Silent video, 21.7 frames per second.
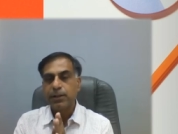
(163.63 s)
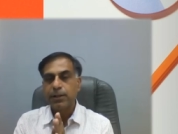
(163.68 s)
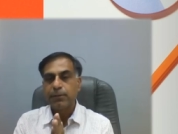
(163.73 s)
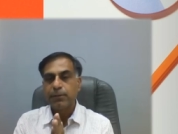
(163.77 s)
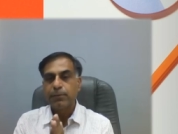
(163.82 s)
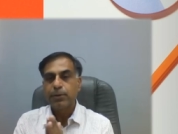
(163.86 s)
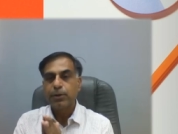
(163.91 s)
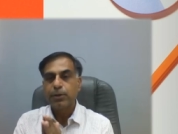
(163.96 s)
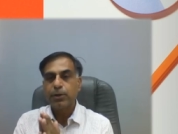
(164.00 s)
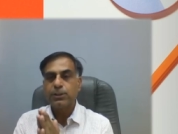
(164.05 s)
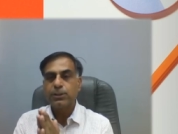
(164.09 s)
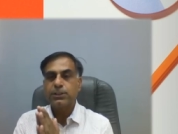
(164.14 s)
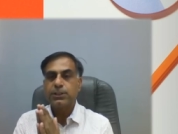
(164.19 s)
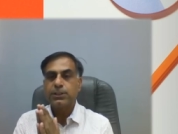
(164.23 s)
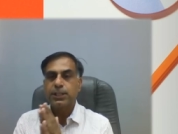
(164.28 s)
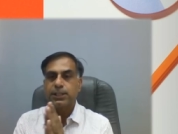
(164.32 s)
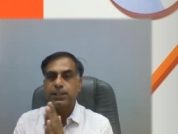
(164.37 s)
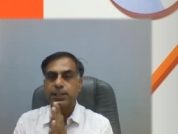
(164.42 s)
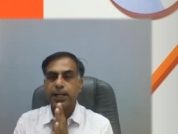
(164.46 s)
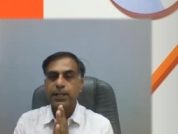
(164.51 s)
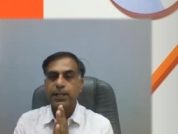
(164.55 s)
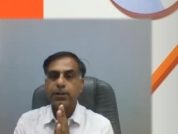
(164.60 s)
because
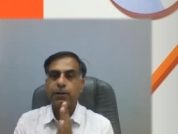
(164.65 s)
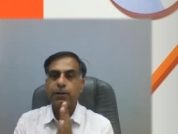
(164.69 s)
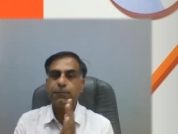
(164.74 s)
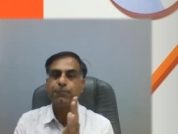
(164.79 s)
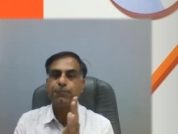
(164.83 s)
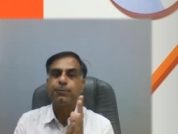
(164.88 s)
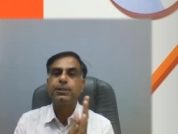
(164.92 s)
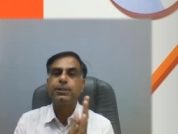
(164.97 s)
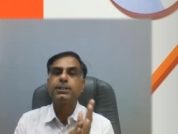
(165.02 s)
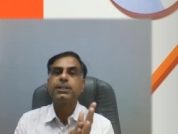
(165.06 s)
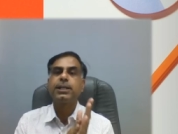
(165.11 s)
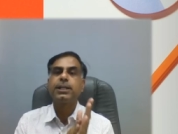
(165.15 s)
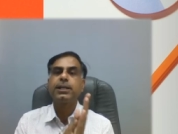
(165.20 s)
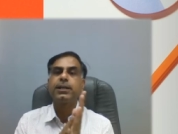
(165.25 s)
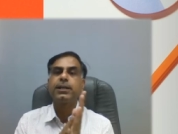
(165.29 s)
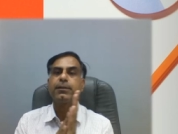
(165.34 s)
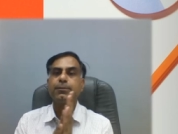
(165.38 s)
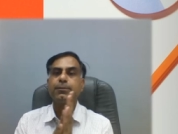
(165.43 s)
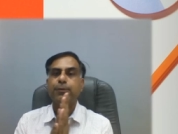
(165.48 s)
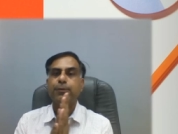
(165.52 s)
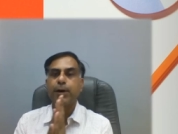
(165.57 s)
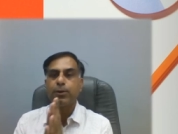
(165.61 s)
such kind of mistake
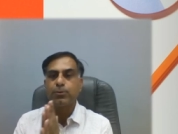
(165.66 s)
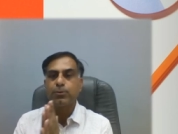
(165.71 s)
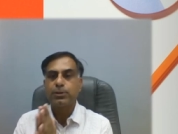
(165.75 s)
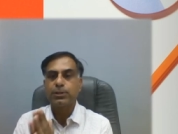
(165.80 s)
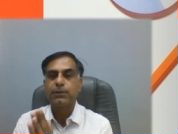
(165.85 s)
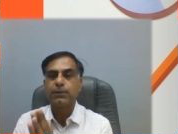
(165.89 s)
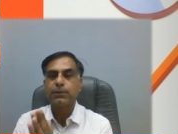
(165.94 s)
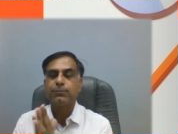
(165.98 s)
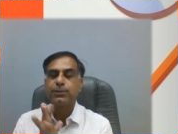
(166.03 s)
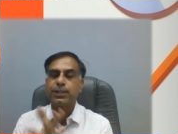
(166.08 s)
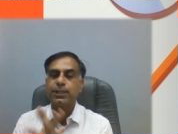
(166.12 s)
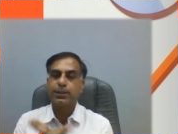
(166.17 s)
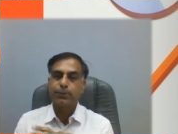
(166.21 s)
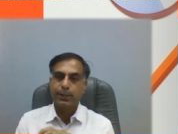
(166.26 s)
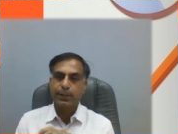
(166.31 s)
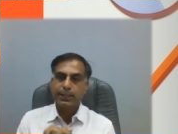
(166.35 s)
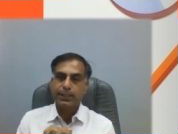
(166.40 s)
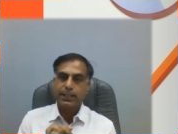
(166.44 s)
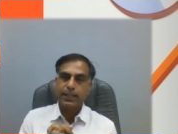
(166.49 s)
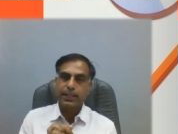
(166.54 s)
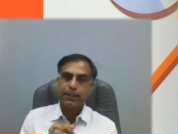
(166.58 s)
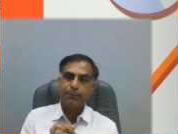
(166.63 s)
if found
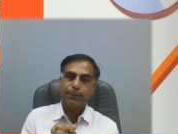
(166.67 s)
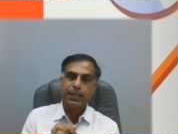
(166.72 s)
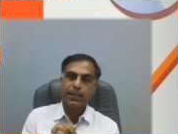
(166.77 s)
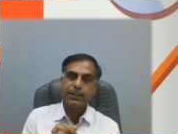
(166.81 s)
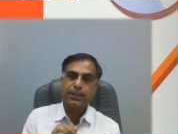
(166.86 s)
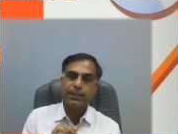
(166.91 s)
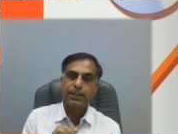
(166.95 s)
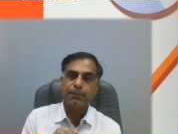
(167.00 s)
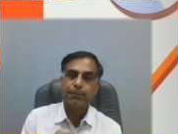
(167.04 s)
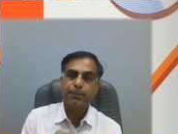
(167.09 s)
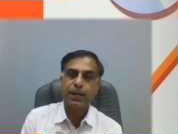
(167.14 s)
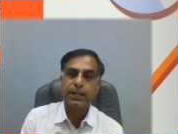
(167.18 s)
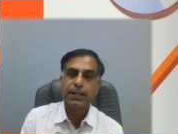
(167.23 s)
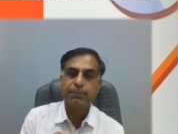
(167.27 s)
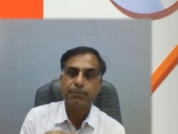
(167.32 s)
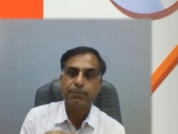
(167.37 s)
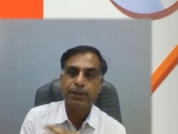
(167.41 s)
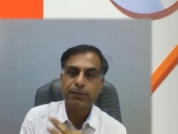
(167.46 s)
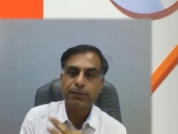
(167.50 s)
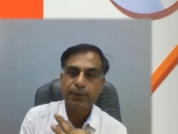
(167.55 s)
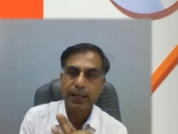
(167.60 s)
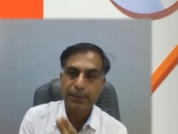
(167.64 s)
subsequently by the
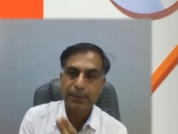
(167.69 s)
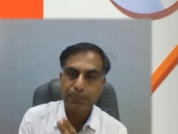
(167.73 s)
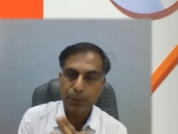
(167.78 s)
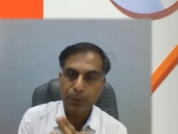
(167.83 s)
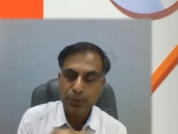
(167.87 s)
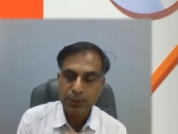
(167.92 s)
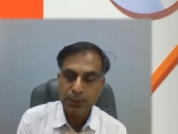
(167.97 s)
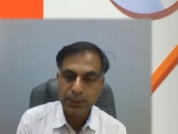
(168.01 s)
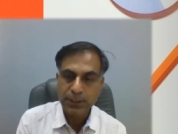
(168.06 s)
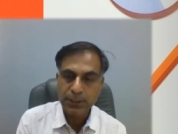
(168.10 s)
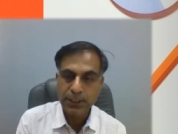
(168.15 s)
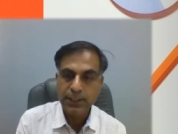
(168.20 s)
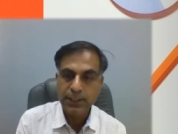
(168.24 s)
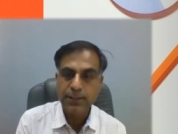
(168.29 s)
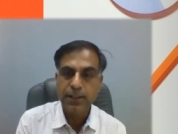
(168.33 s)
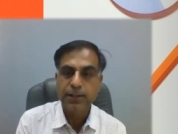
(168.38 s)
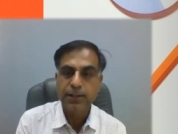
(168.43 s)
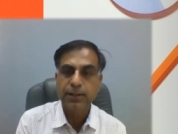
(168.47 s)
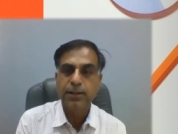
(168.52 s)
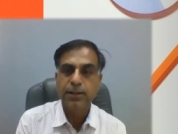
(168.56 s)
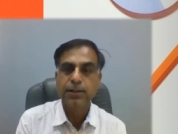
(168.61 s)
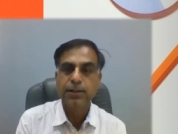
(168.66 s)
department while processing the
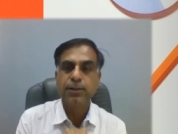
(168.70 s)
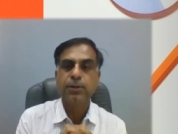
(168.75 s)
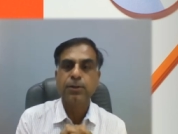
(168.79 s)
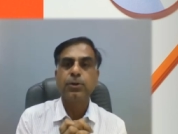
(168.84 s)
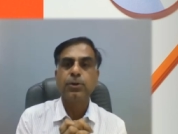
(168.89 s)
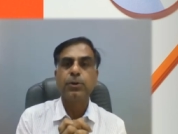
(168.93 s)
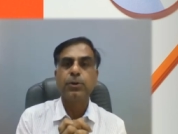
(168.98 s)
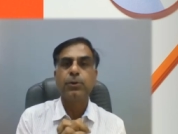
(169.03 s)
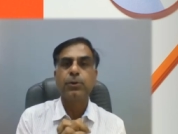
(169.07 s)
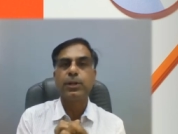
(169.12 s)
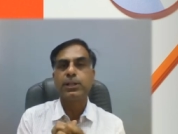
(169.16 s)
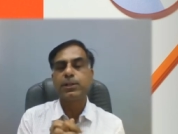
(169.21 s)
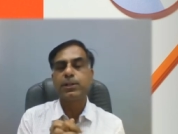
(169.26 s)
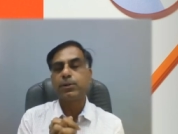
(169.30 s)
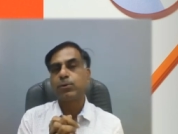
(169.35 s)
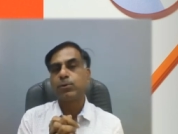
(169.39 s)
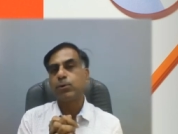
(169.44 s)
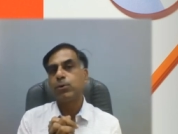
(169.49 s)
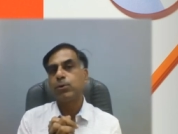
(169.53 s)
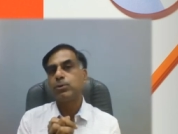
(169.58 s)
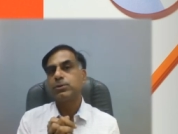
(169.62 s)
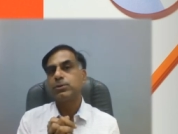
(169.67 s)
return or during the
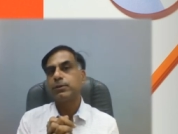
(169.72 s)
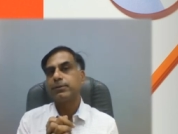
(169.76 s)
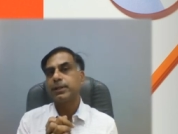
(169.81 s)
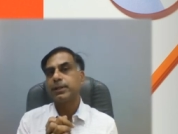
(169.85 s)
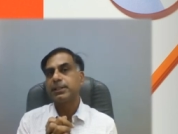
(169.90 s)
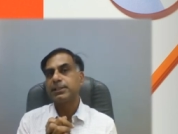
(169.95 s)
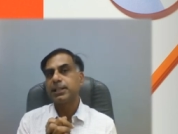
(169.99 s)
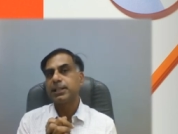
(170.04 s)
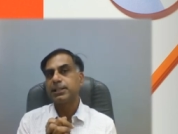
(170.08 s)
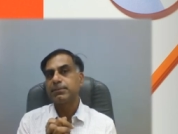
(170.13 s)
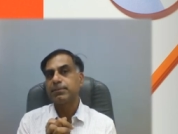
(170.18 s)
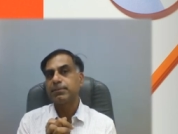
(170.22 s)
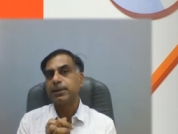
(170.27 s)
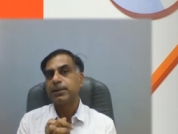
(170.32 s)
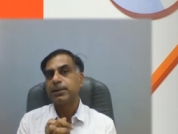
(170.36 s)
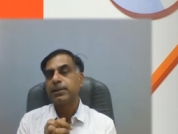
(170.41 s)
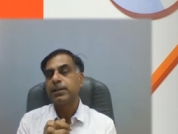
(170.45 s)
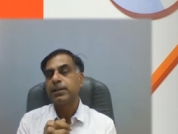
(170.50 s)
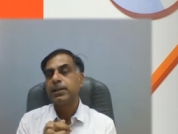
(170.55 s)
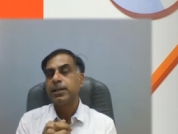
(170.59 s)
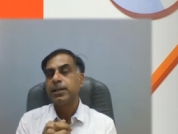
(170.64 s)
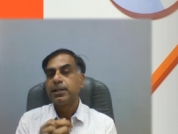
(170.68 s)
course of an assessment,
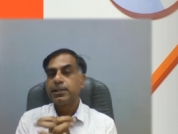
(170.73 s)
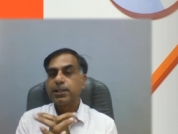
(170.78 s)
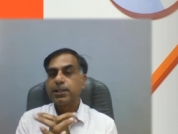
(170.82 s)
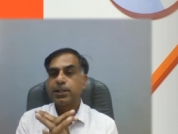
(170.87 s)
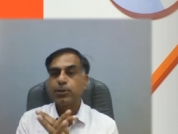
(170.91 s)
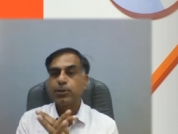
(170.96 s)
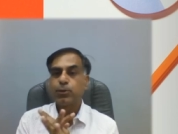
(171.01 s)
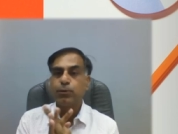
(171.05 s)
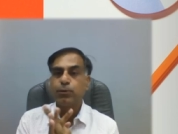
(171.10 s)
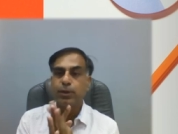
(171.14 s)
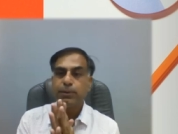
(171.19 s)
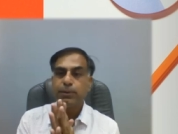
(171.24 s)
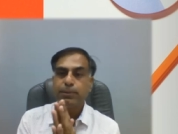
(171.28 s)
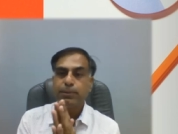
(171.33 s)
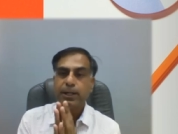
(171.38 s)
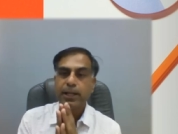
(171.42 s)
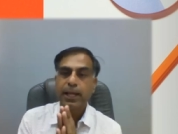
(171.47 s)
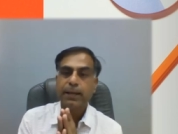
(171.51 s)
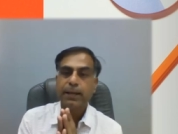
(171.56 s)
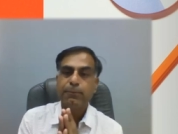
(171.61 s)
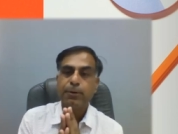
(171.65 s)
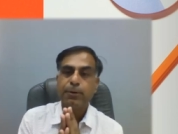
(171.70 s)
then you will be
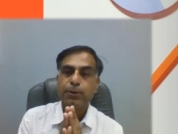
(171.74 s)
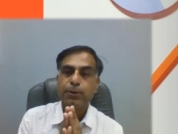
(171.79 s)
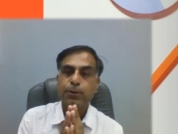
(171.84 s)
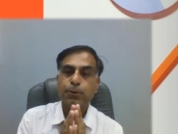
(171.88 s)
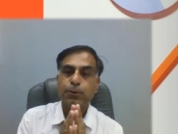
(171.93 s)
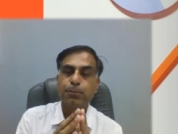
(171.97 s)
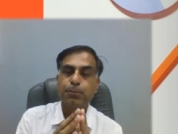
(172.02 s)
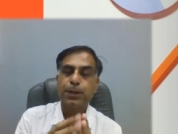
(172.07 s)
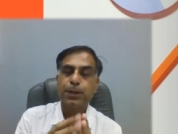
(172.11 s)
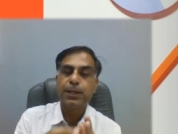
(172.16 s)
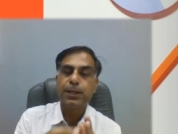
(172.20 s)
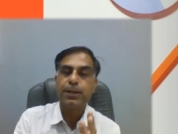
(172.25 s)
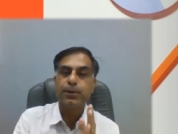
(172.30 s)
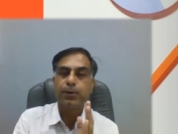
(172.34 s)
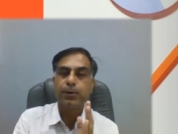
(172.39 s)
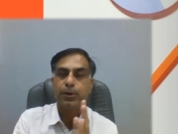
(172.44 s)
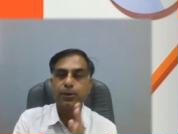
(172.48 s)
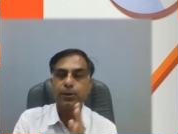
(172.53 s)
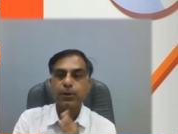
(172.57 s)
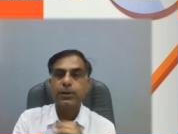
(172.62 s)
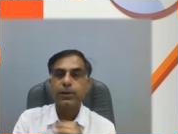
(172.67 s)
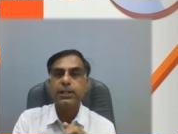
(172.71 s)
liable to pay
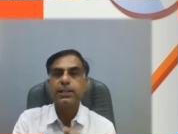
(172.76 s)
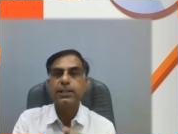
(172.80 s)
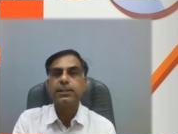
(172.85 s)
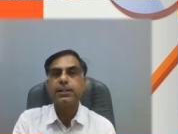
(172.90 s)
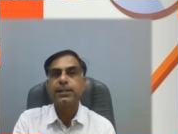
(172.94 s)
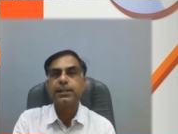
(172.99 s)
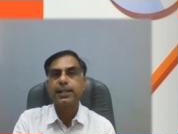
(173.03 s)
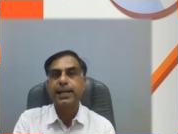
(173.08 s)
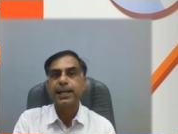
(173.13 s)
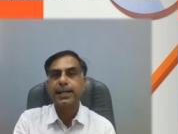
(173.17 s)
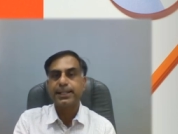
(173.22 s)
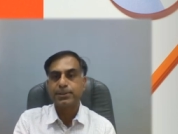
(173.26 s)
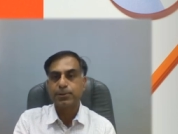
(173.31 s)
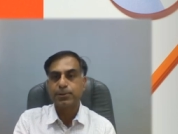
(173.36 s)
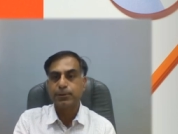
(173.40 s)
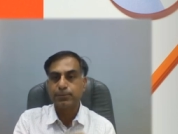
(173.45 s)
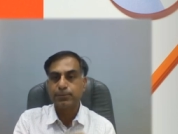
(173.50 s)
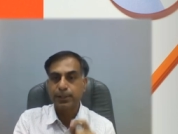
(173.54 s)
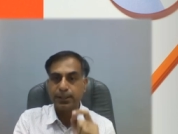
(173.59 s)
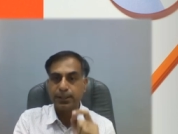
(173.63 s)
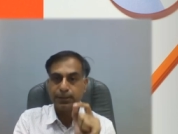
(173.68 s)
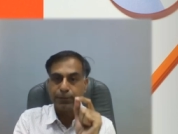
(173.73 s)
not only the tax
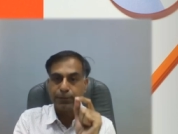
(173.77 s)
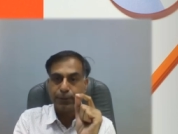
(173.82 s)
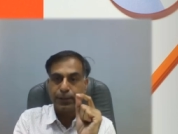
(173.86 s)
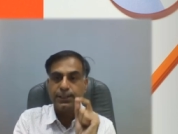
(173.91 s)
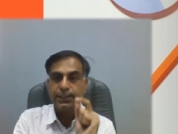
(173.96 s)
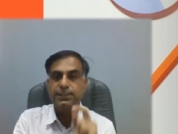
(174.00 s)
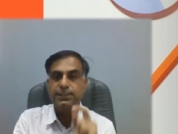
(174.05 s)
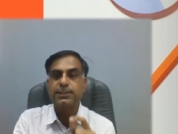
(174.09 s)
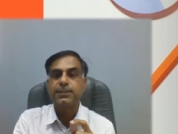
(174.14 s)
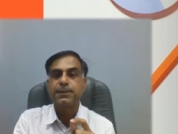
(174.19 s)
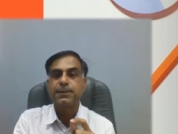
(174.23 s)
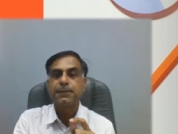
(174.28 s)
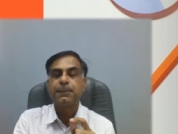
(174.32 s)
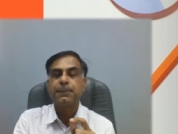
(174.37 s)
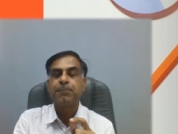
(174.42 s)
of the difference,